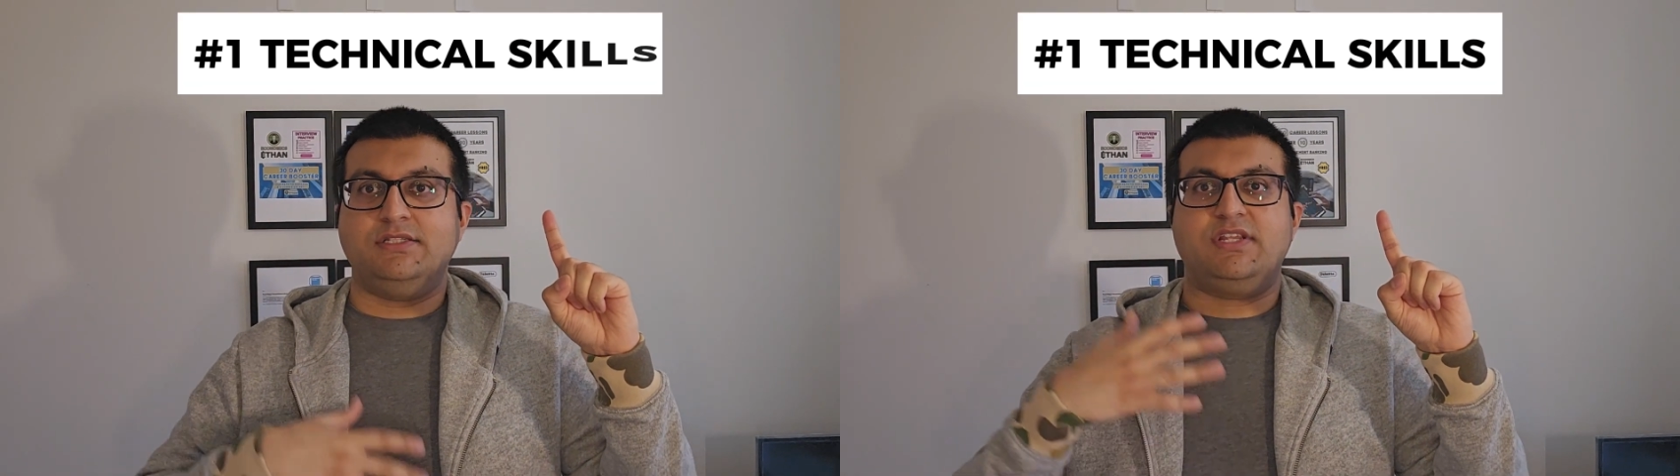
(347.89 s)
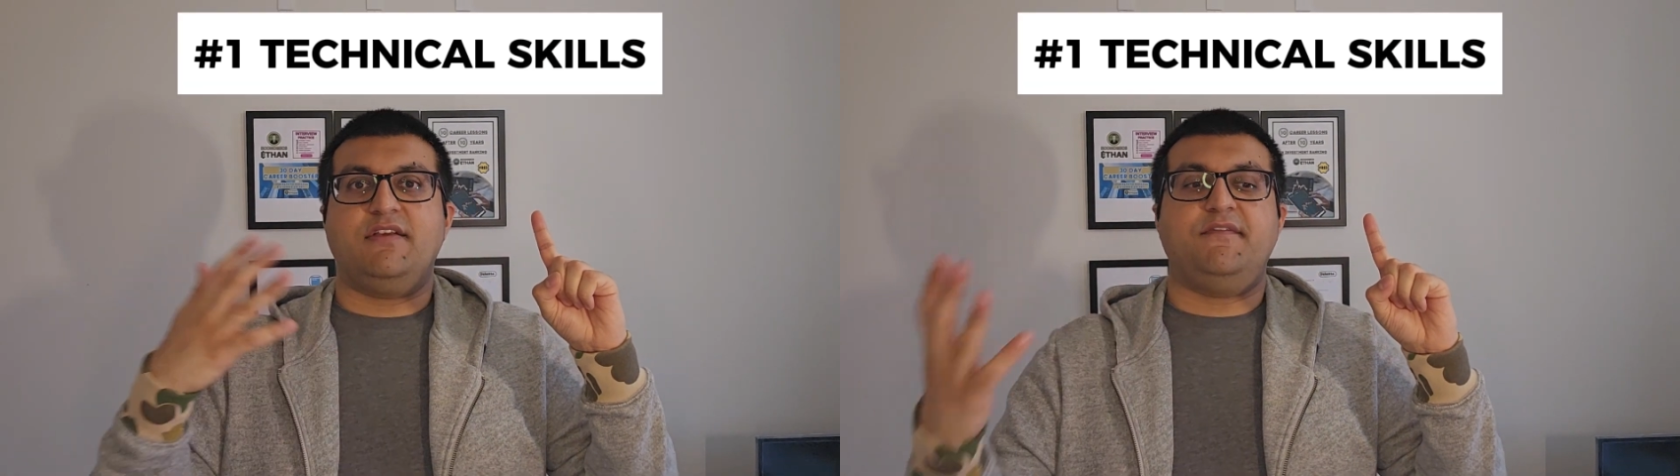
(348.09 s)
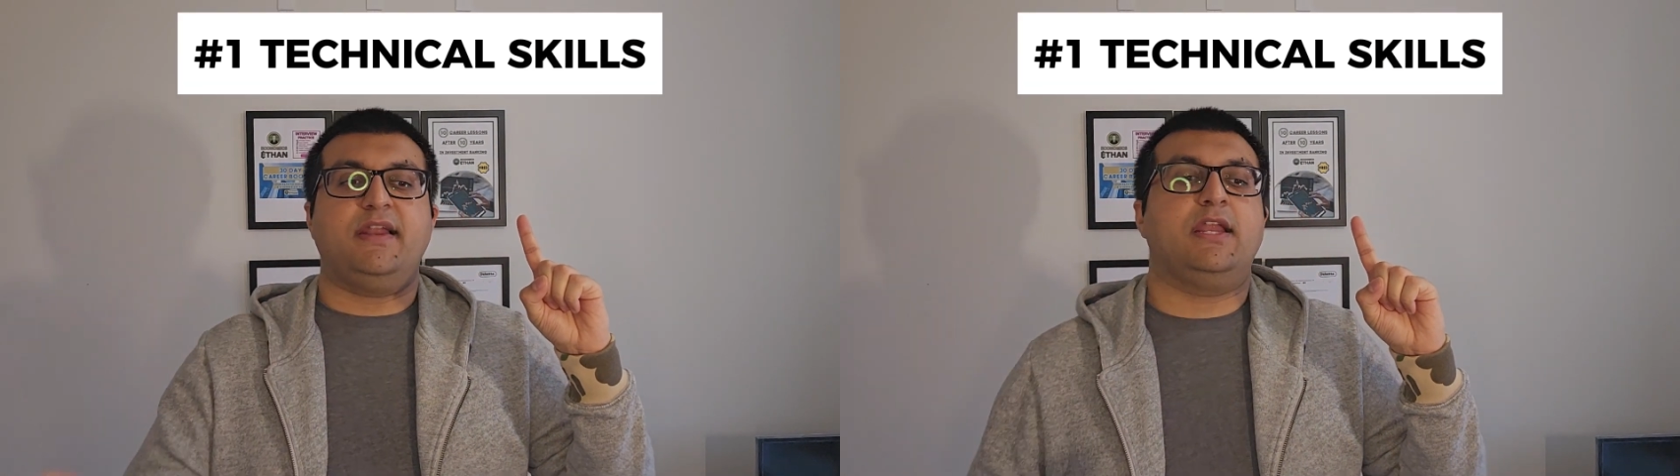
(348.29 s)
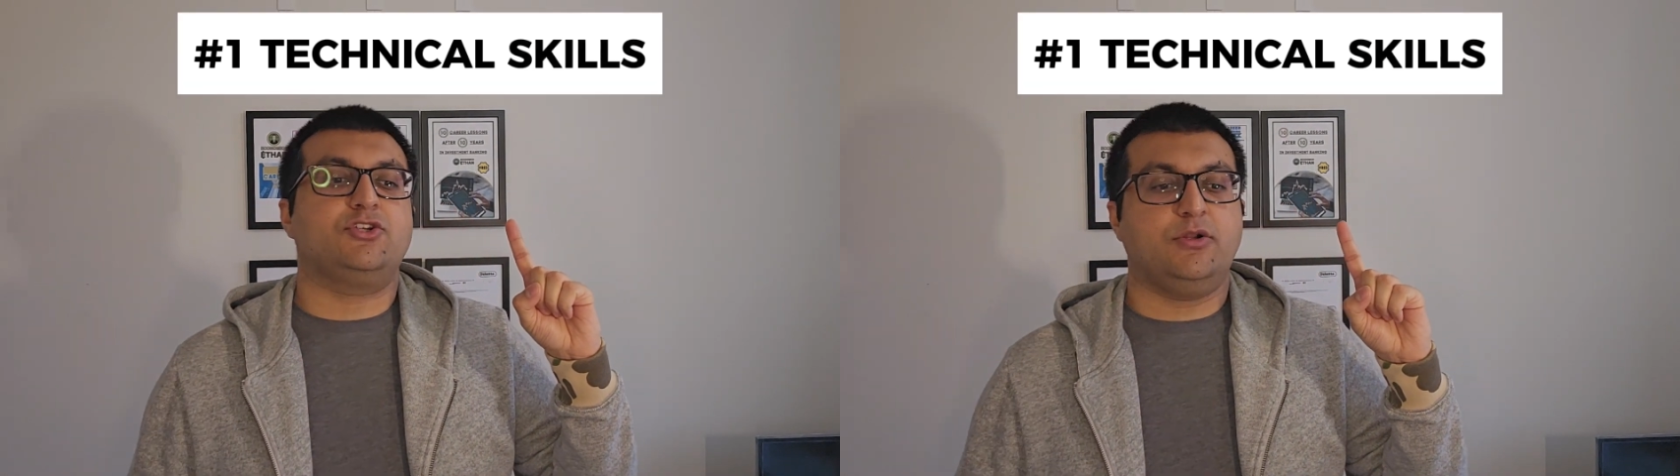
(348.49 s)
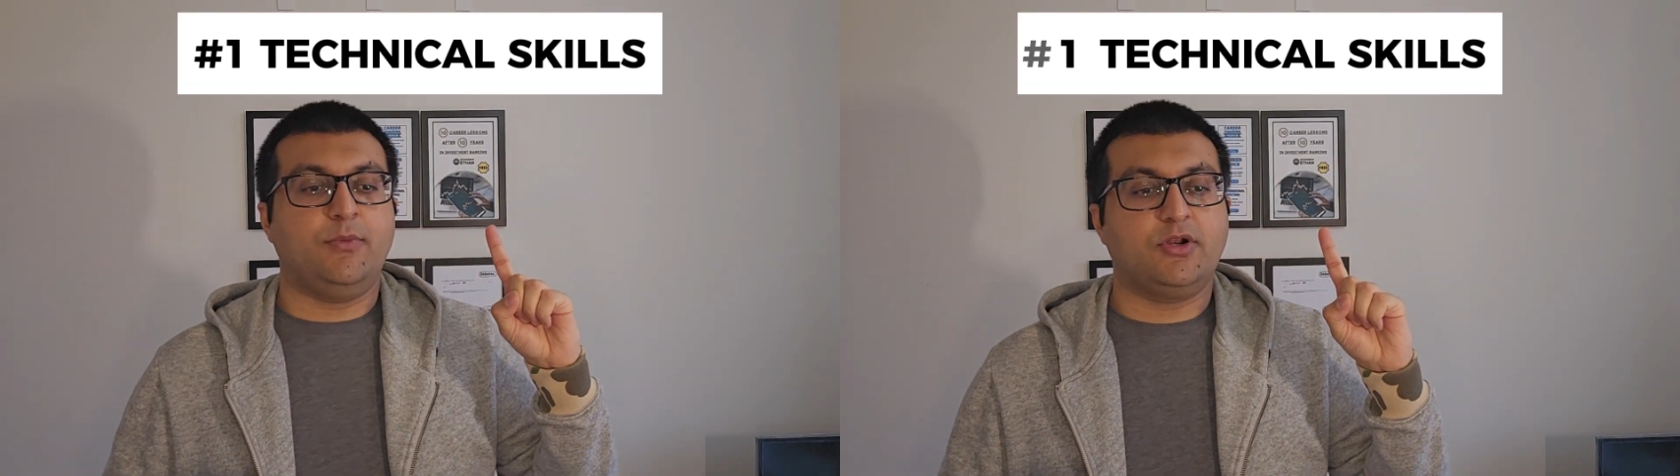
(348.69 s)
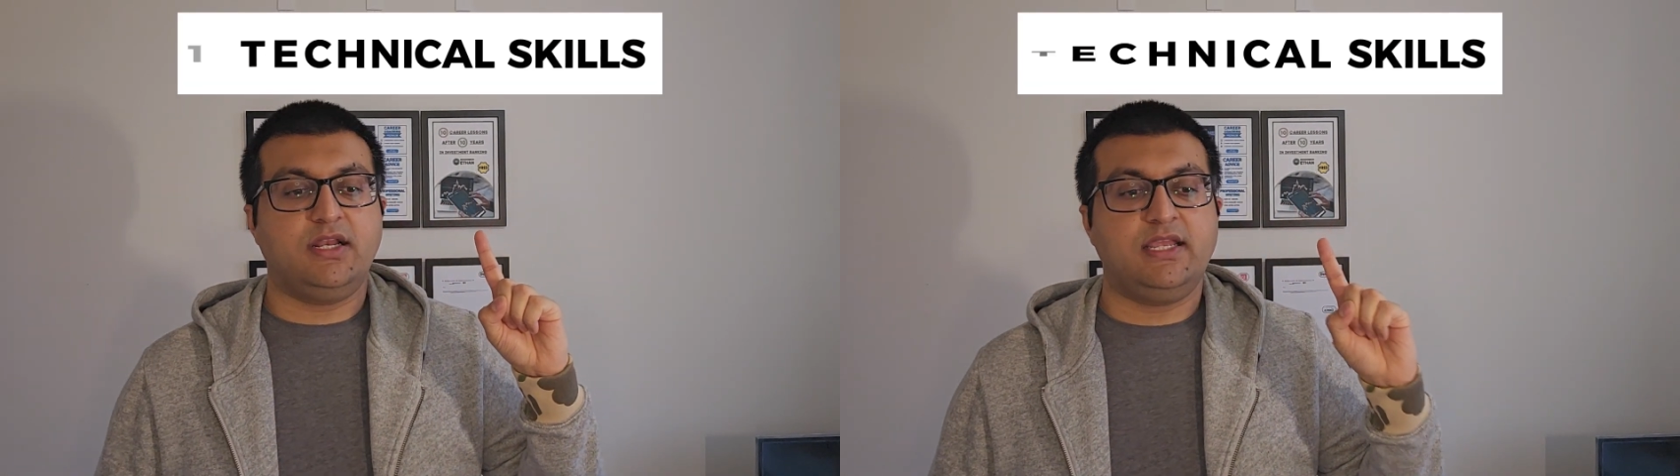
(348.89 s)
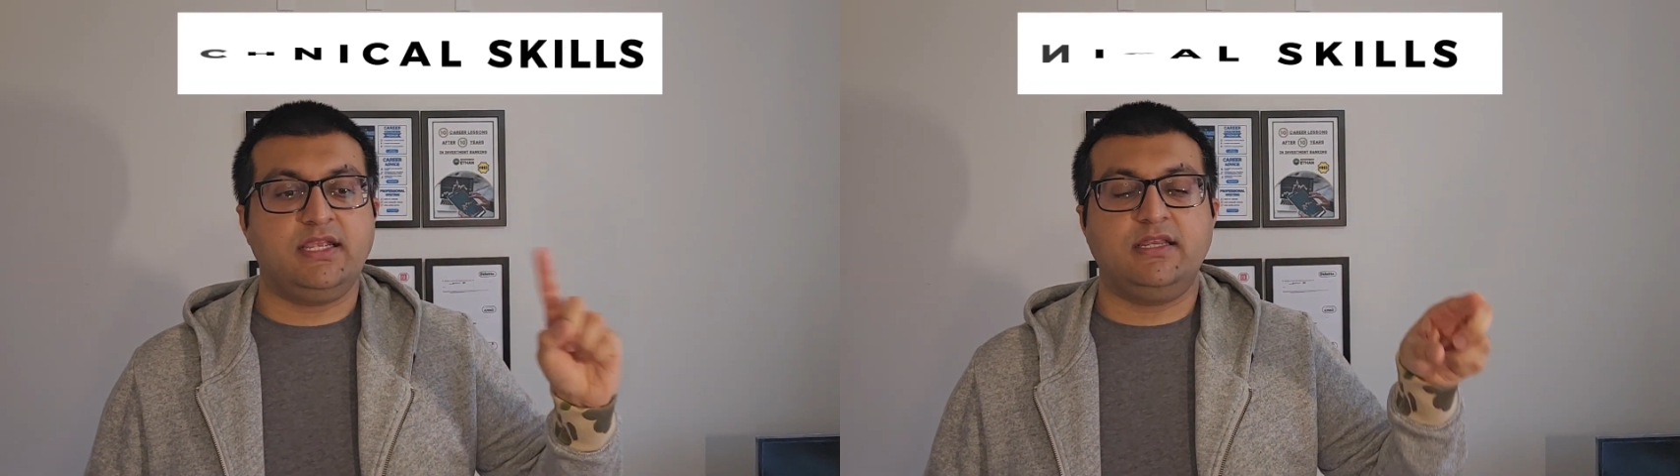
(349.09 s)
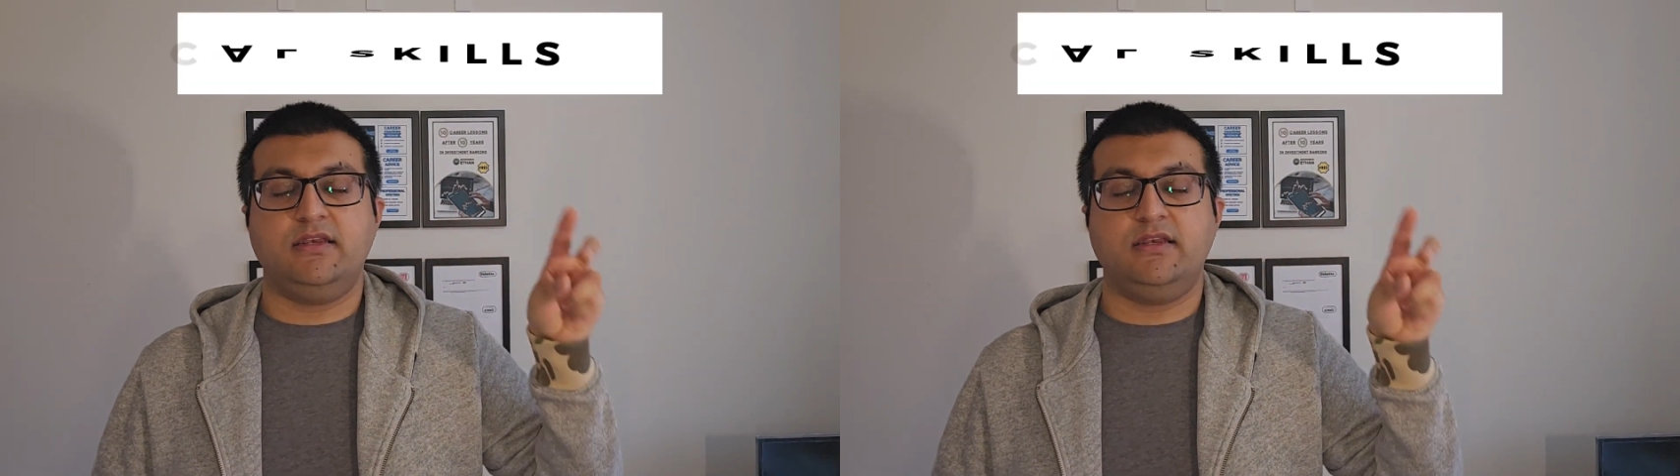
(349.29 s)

like financial modeling.